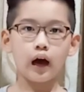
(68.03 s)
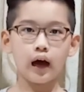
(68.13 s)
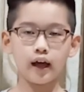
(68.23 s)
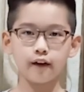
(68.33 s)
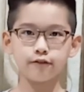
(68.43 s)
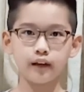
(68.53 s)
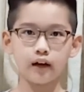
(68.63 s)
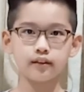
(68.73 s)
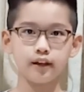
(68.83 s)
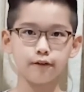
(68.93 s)
I have
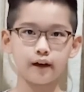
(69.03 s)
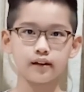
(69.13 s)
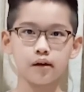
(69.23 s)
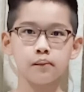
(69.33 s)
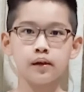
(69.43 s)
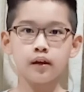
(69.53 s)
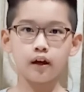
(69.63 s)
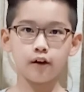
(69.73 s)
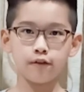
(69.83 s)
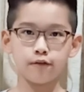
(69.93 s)
now developed
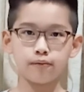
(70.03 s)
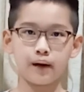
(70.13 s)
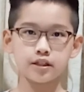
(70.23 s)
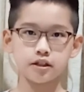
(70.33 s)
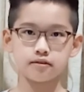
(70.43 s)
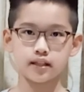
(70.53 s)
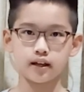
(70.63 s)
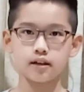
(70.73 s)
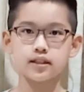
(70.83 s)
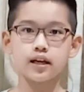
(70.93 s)
a bunch of
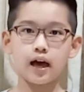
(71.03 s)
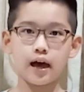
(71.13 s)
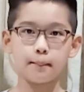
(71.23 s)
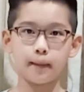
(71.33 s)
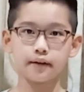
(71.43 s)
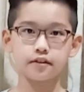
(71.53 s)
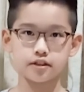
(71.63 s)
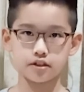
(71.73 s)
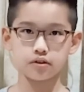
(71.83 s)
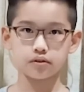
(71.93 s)
skills and
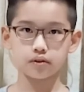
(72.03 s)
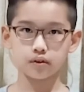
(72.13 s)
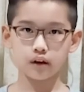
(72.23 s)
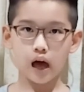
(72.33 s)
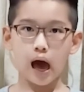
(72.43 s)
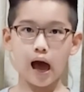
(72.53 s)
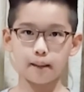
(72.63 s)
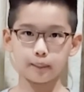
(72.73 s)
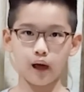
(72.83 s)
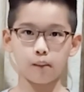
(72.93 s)
manners too.
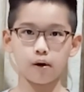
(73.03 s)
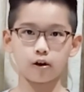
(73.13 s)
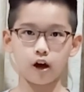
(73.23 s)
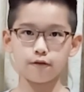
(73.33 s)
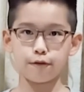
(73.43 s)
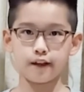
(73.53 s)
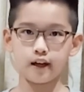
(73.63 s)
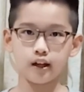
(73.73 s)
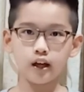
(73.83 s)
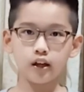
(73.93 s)
I'm now more
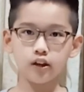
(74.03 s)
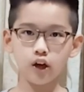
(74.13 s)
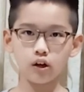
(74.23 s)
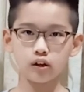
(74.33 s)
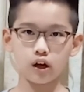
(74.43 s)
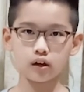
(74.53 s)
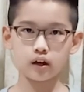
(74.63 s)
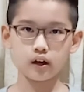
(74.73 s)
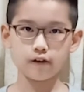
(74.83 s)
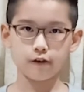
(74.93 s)
confident, no
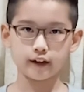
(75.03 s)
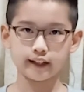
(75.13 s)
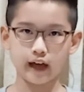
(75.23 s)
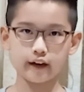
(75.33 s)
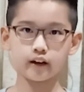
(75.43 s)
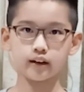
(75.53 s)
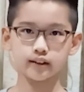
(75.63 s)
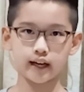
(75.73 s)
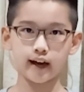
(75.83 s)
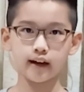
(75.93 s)
longer avoiding eye
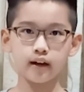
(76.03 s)
contact,